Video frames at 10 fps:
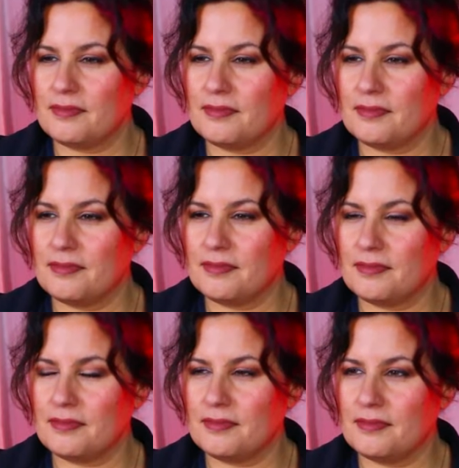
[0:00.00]

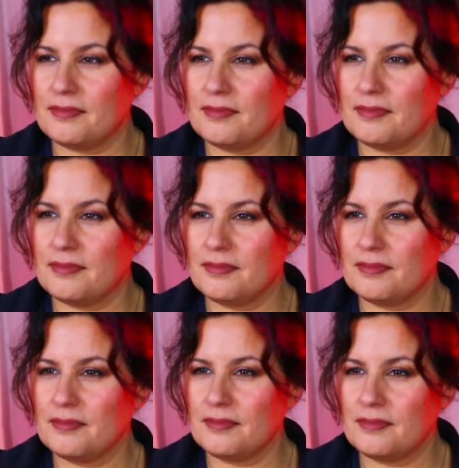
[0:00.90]

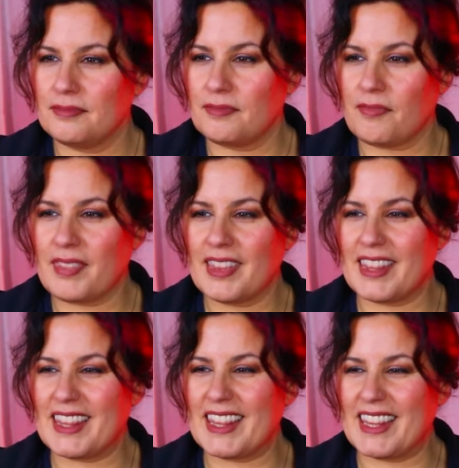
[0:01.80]

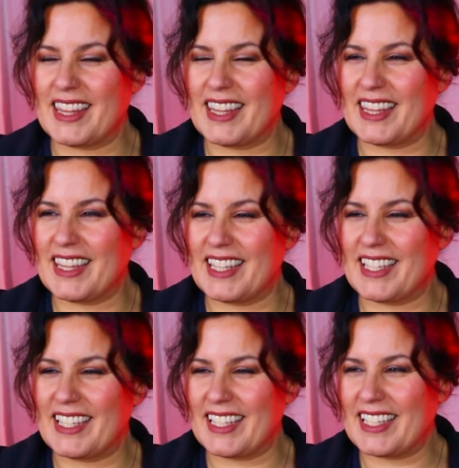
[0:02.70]

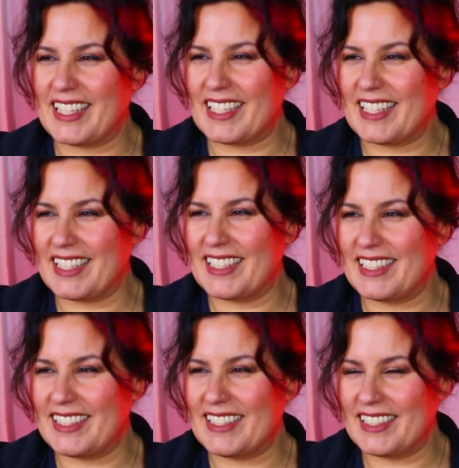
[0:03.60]

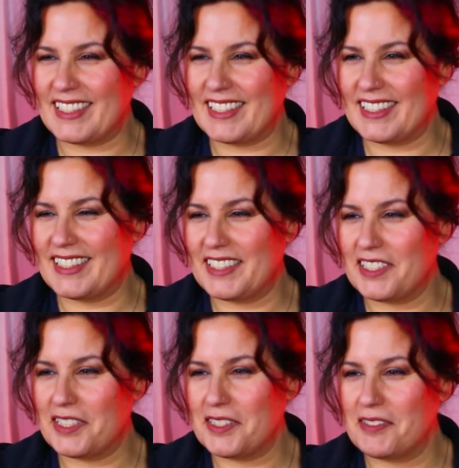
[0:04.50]

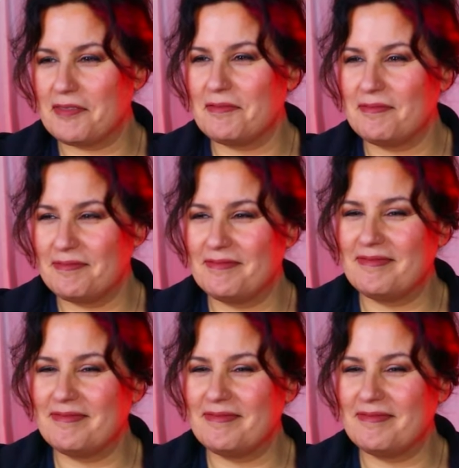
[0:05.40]
Nothing is said.